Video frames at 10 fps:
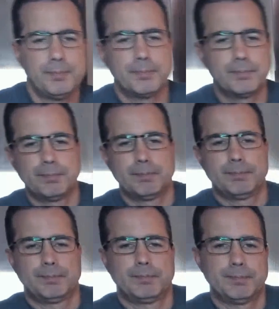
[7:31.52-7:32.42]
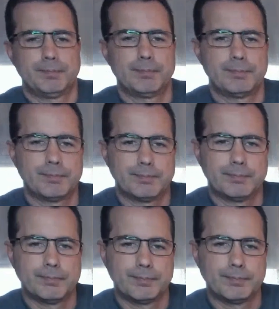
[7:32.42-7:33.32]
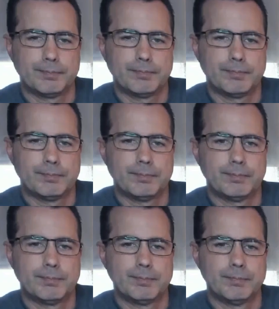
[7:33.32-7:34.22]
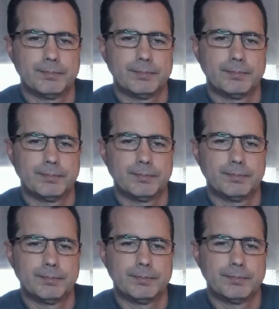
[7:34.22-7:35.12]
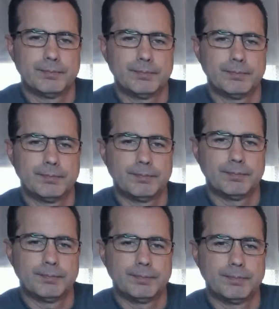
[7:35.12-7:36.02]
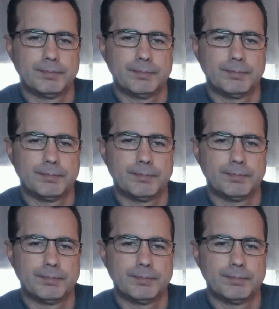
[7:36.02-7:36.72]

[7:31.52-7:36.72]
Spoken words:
(no one is talking)